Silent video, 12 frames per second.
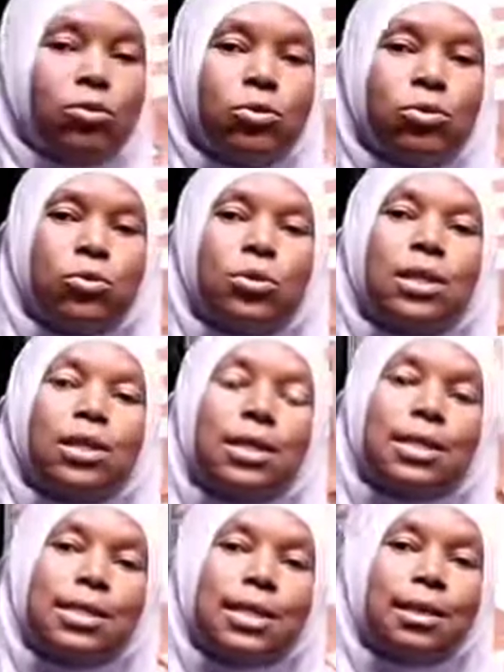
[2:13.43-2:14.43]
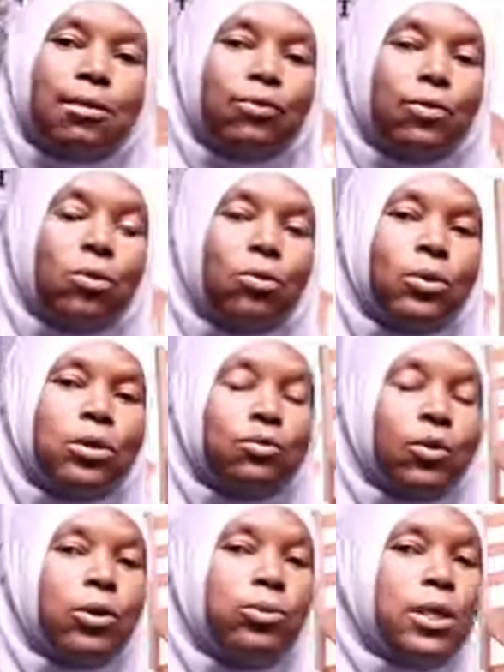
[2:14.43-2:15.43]
know the things that are always
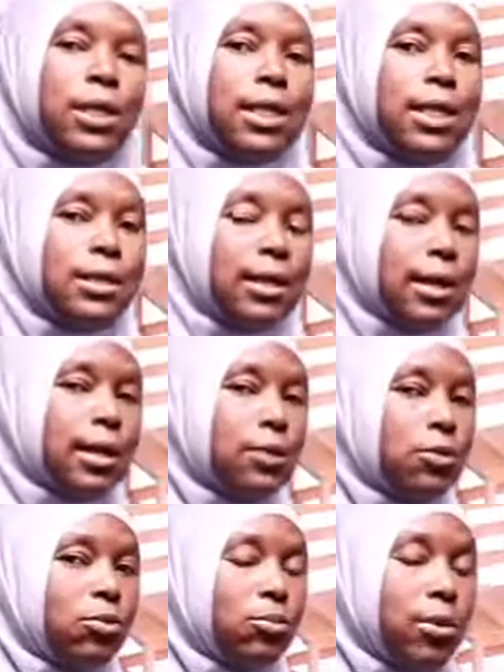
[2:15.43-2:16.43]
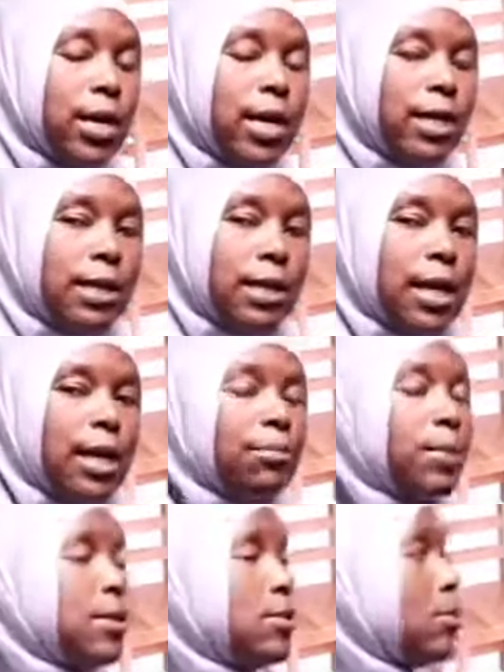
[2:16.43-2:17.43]
found in this classroom that help us